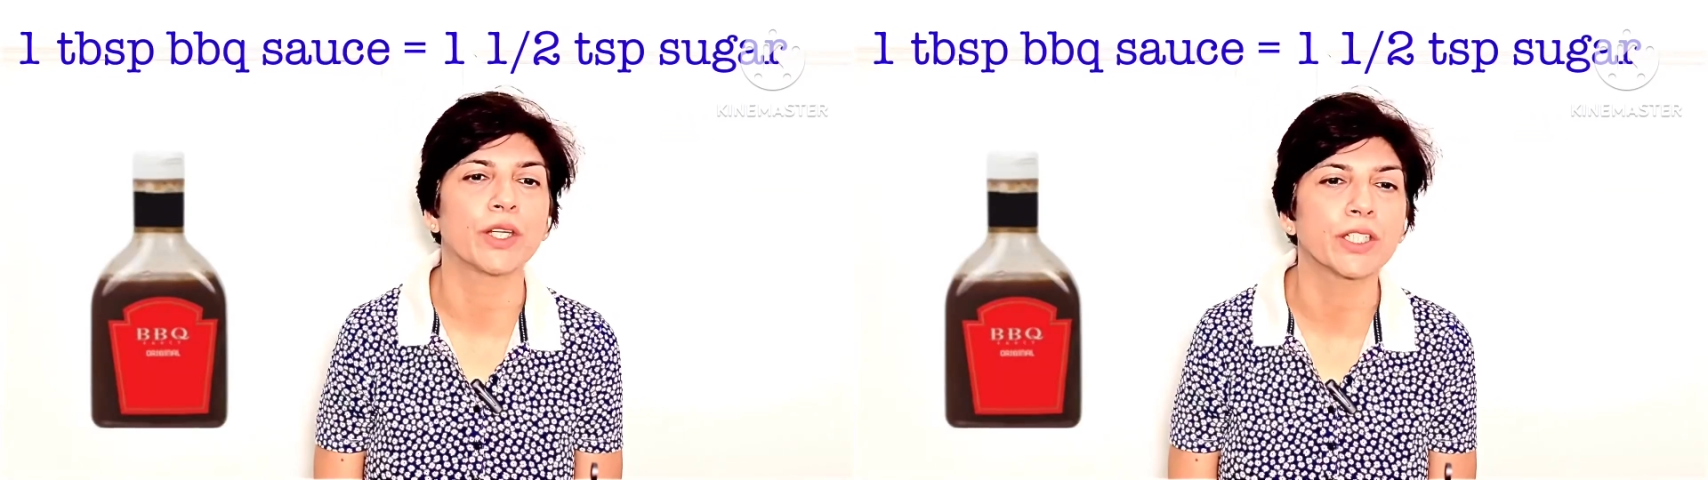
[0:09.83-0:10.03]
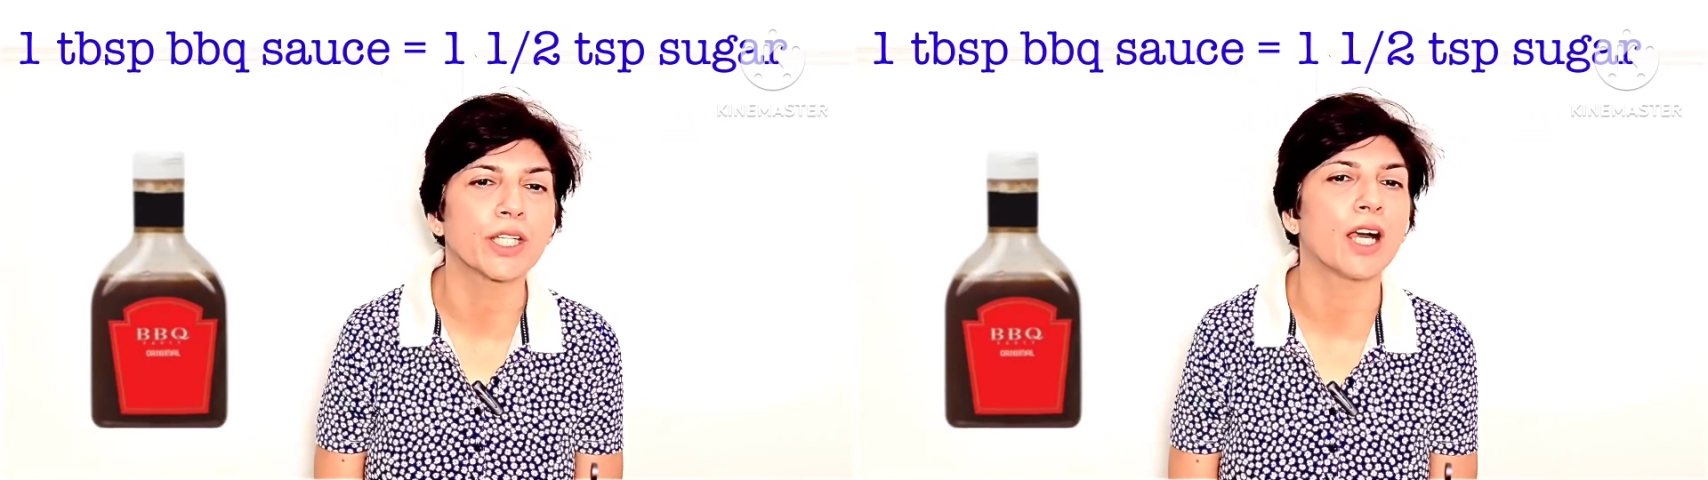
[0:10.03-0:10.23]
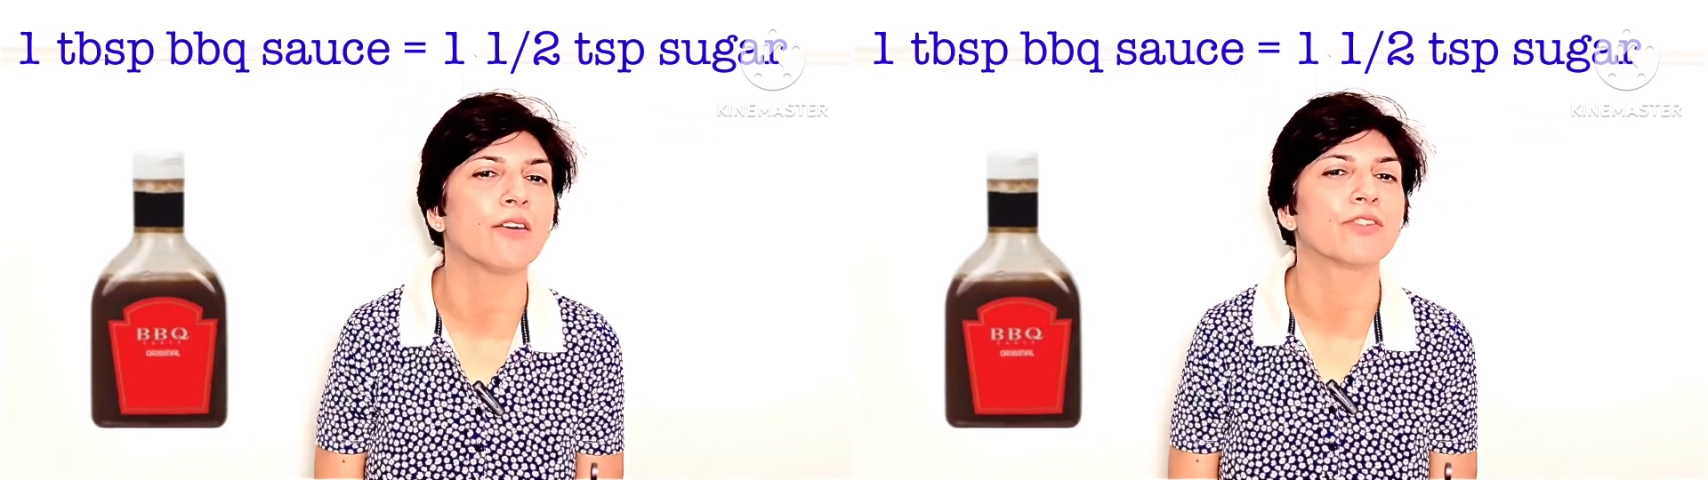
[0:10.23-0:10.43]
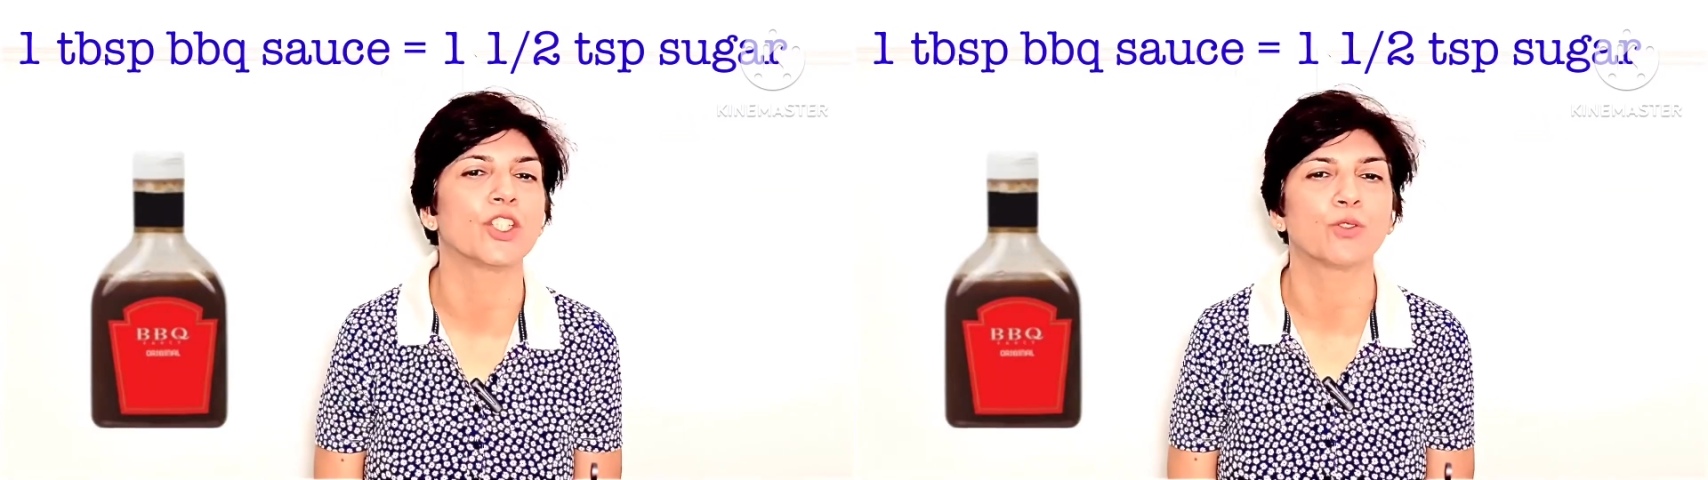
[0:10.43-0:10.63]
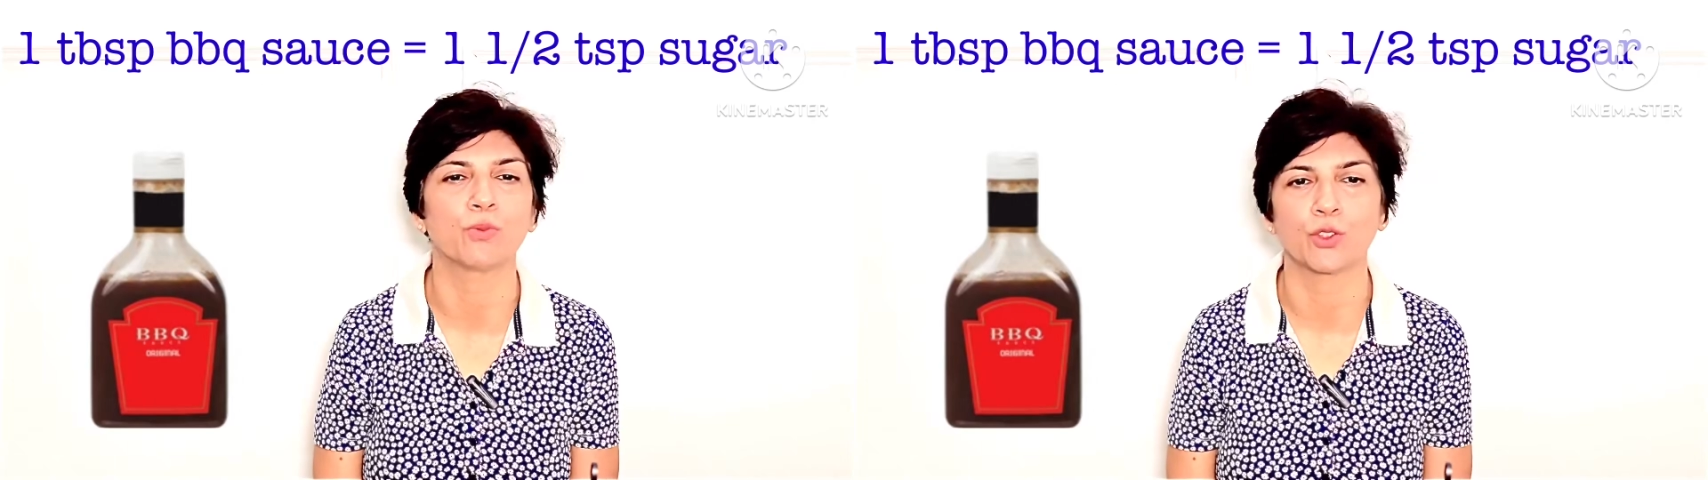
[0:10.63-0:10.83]
1.5
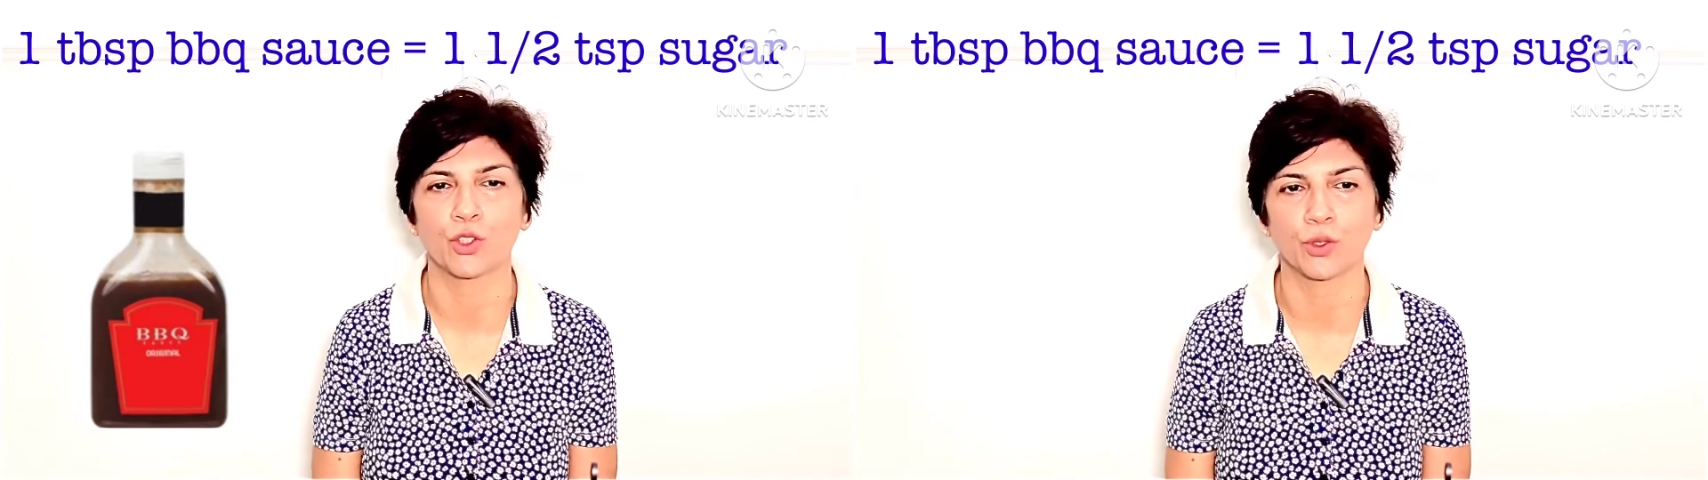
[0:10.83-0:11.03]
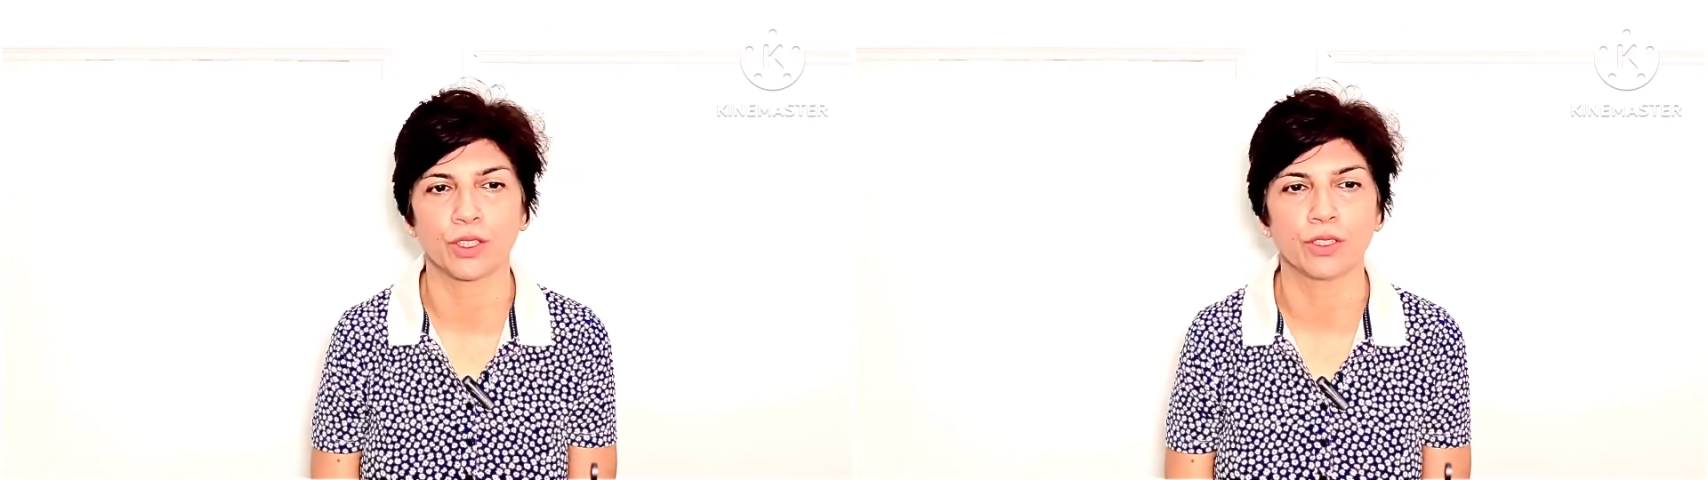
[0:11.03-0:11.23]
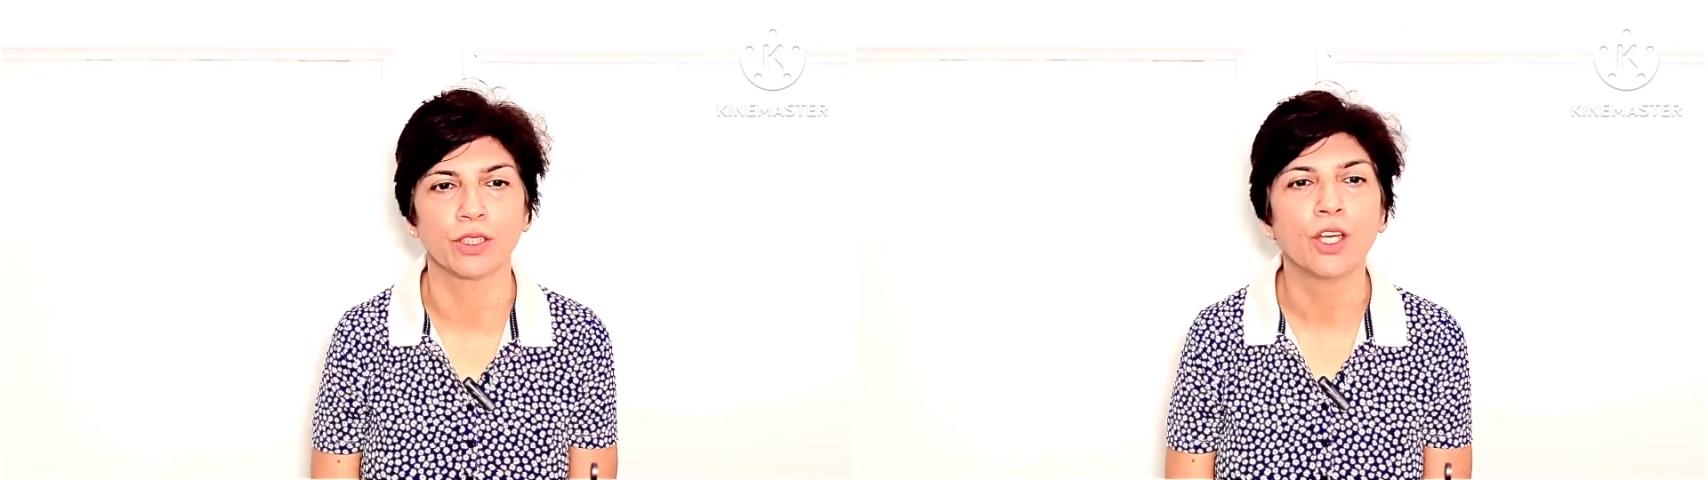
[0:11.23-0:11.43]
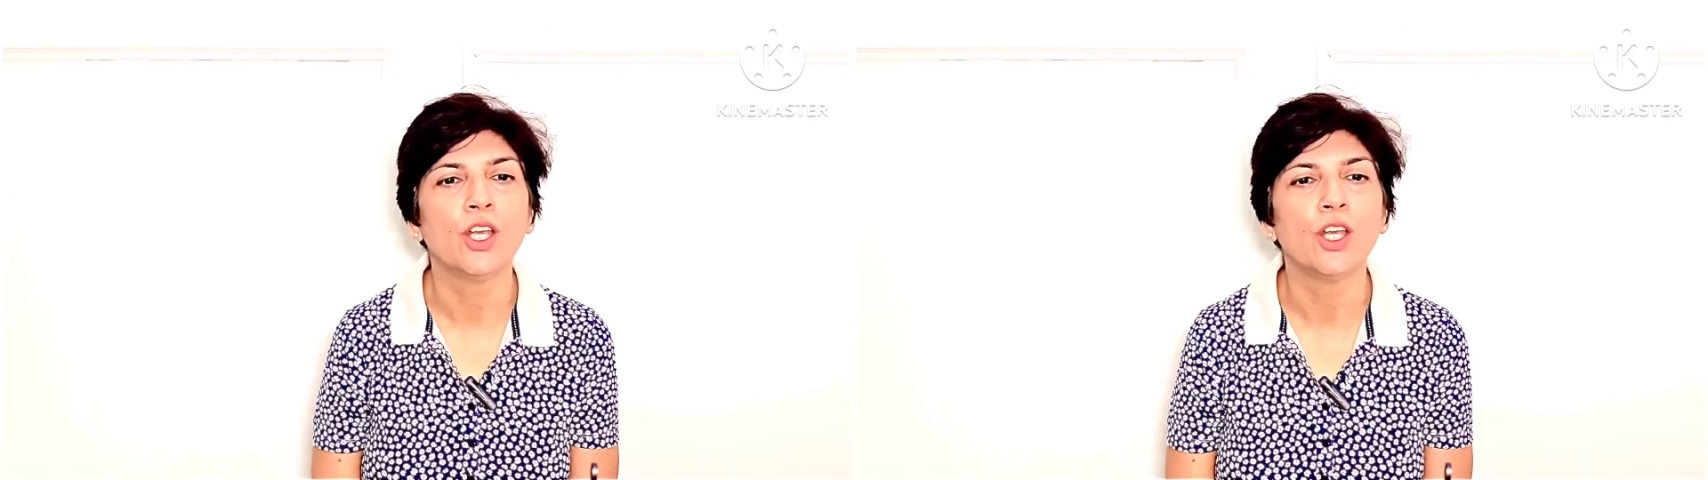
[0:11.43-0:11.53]
teaspoon sugar.